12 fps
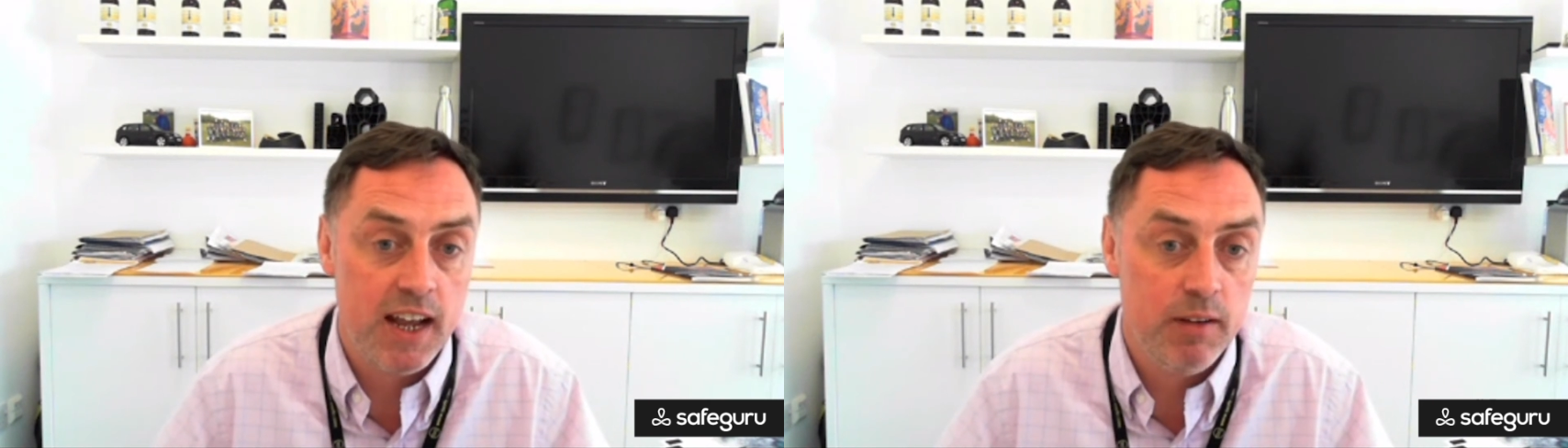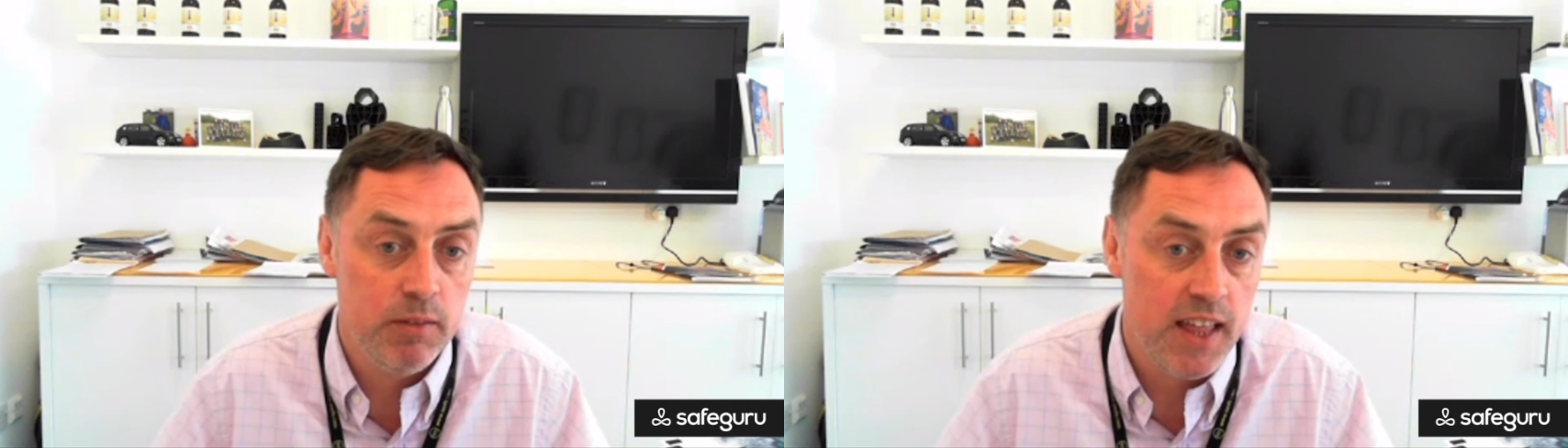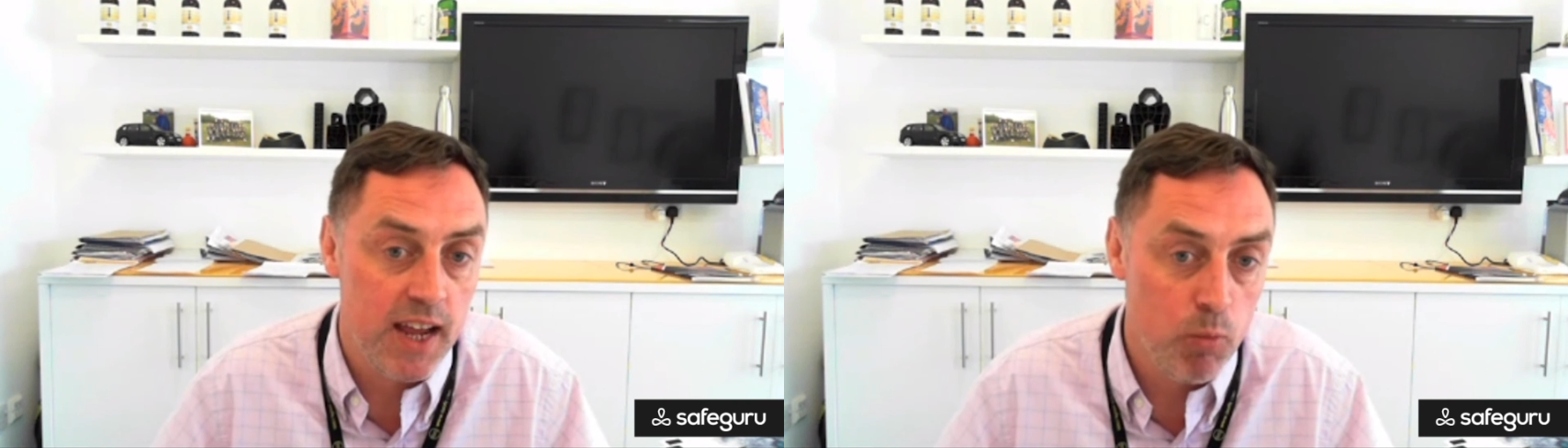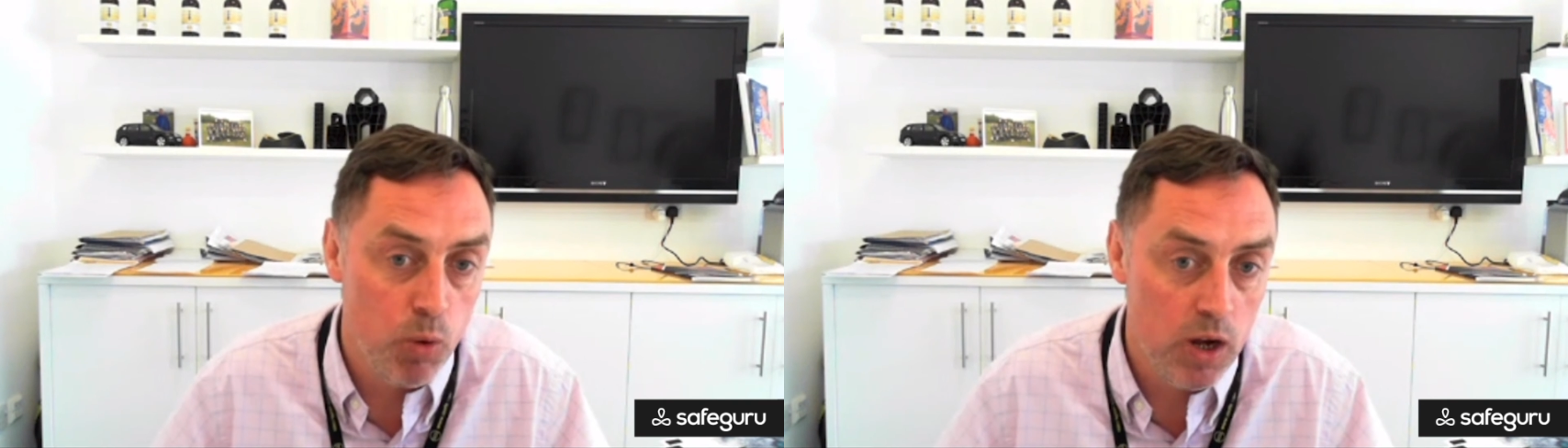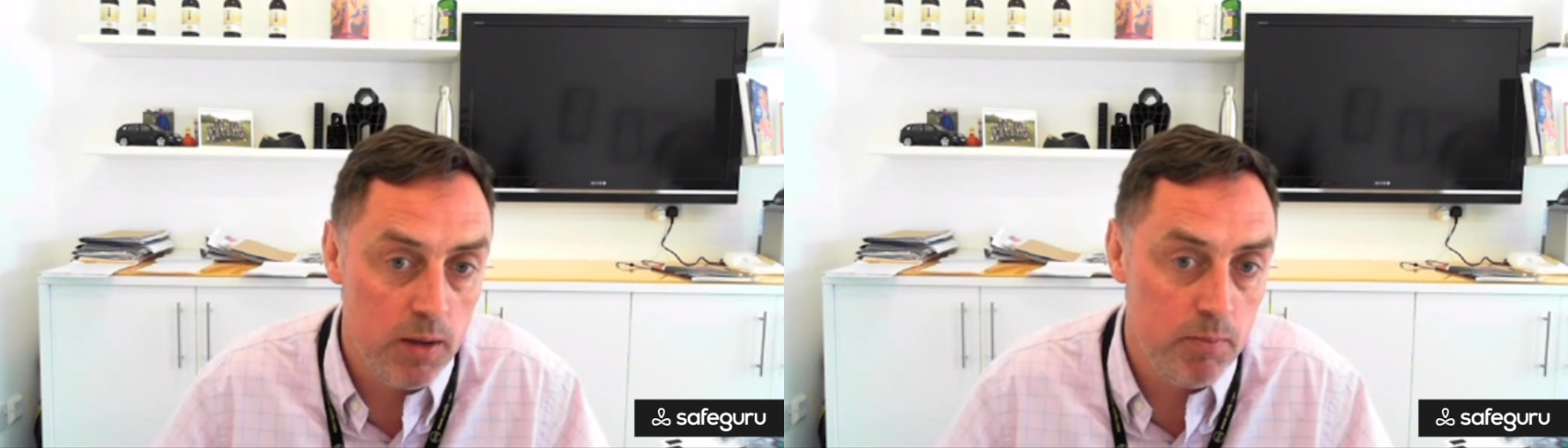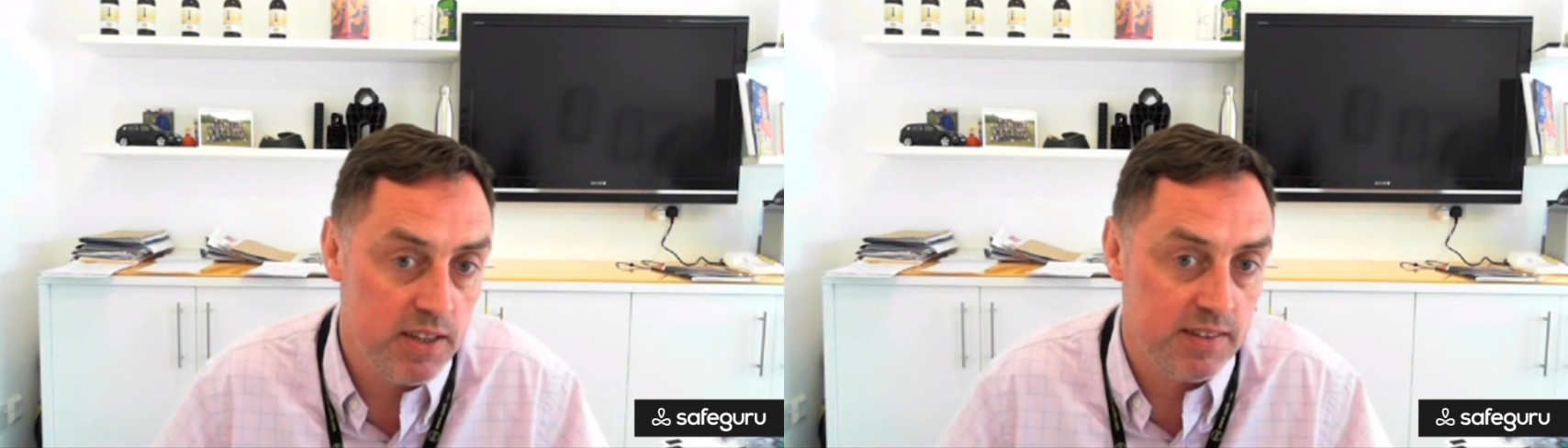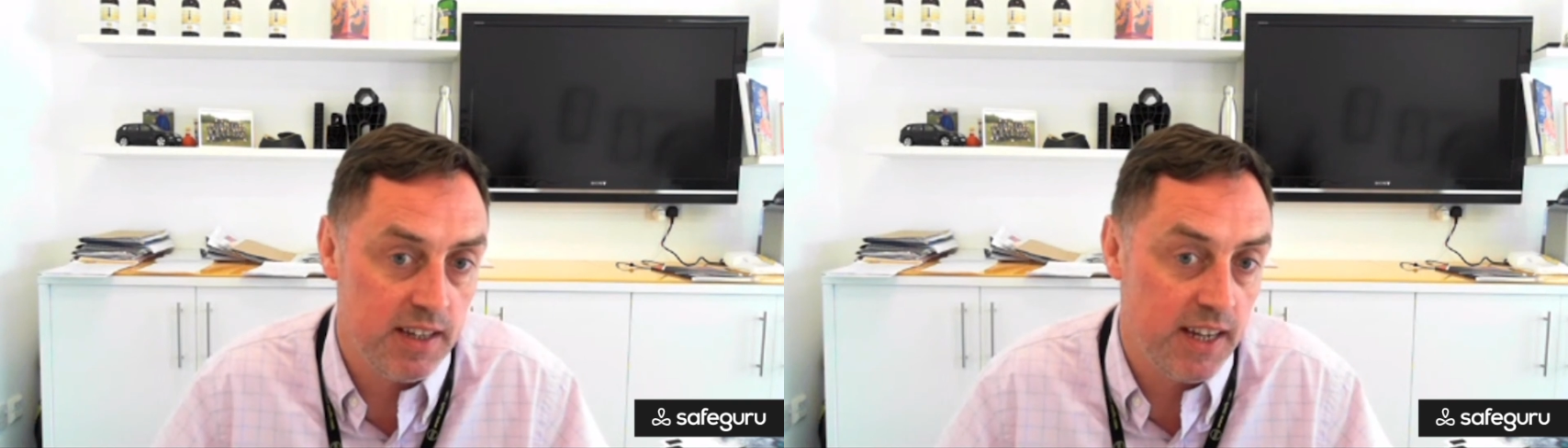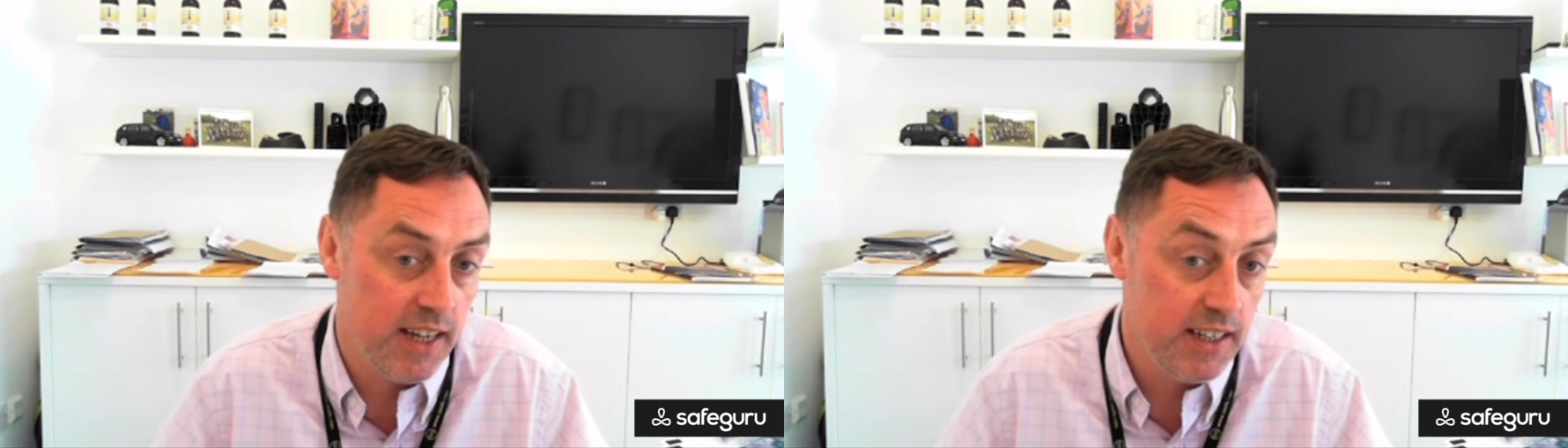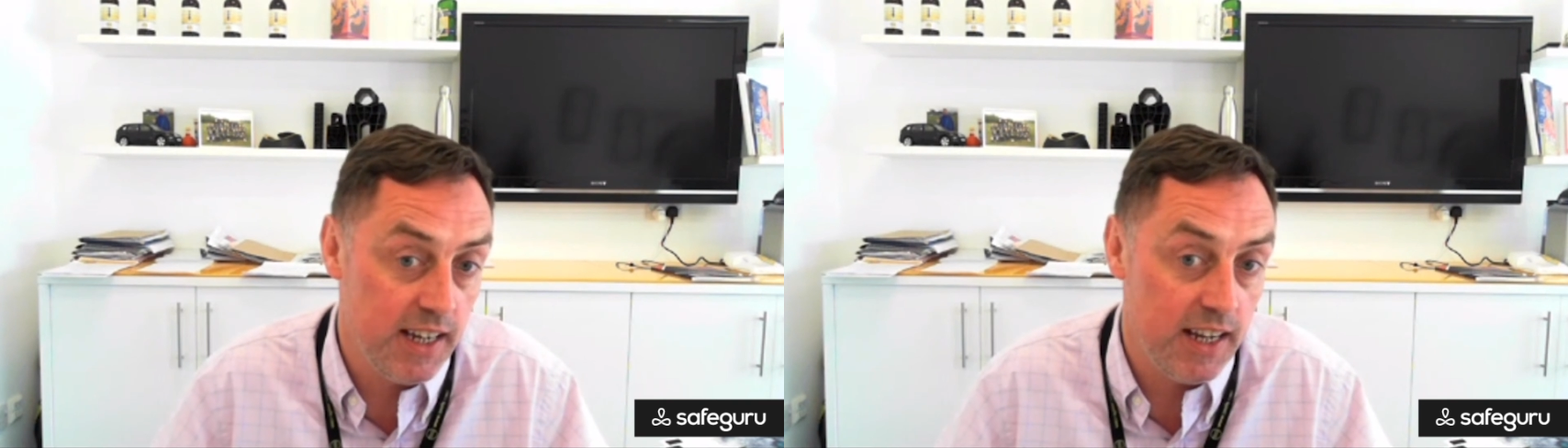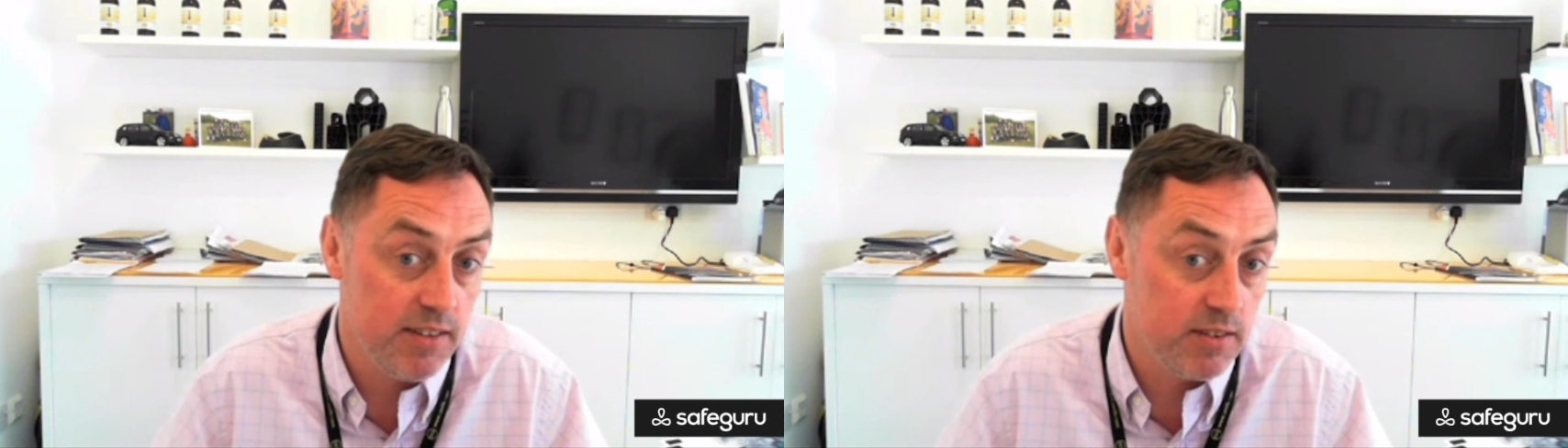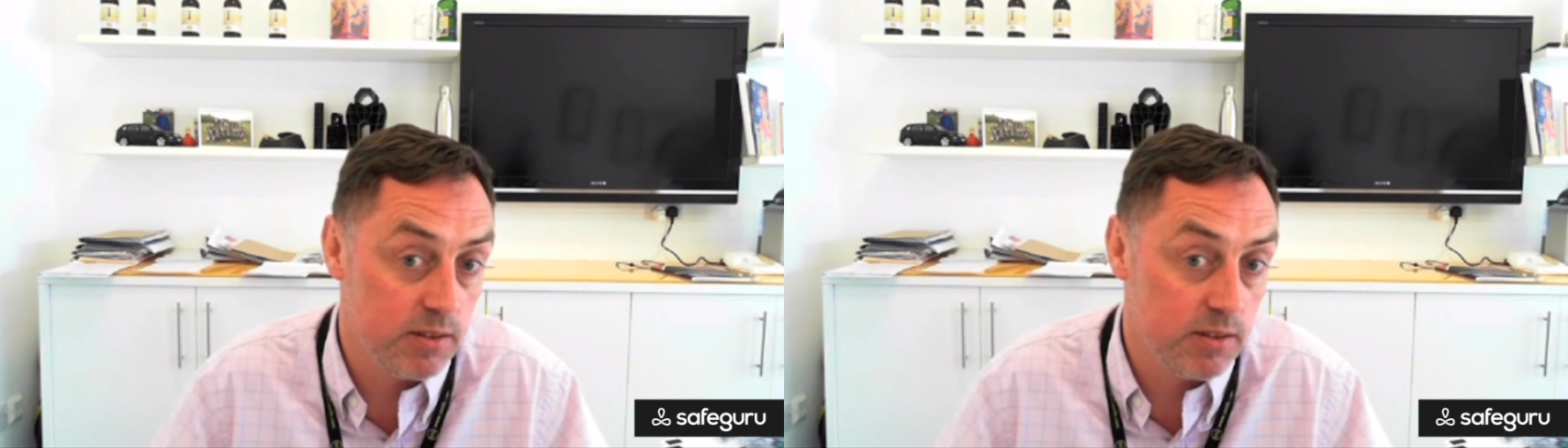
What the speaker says: where they were busy.